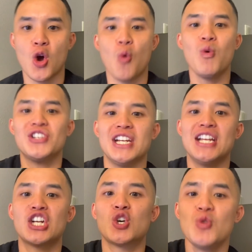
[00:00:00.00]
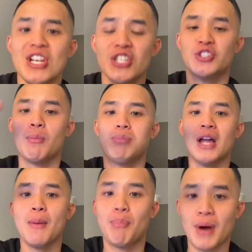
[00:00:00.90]
which increases your
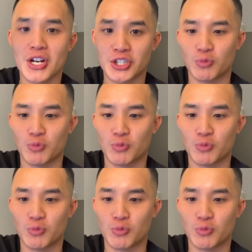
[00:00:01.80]
blood pressure,